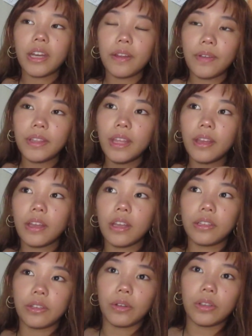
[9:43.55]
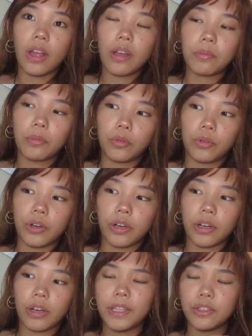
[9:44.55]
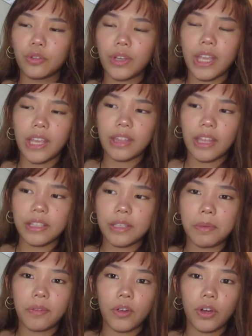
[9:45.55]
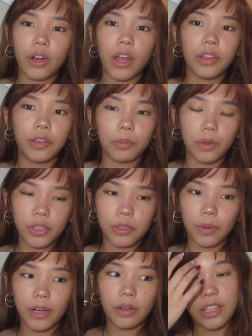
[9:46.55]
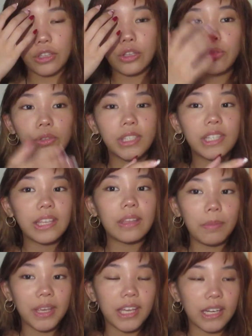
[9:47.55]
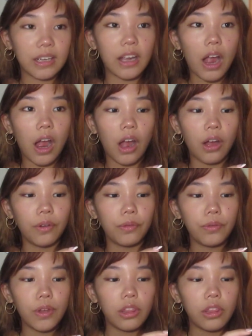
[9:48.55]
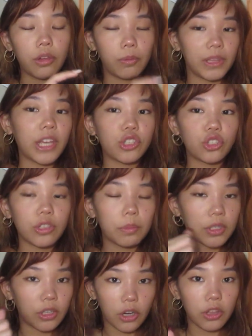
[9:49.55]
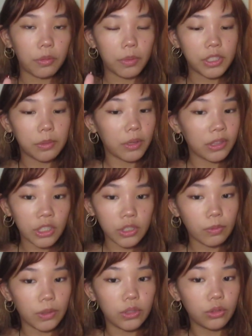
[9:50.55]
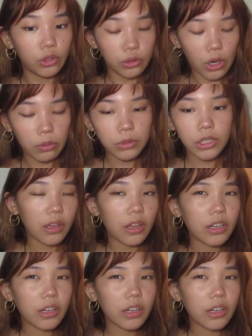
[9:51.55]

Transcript: And I find that, you know, a lot more intriguing than some of her other books where you see the beginning of the relationships in her other books, but in this one you don't.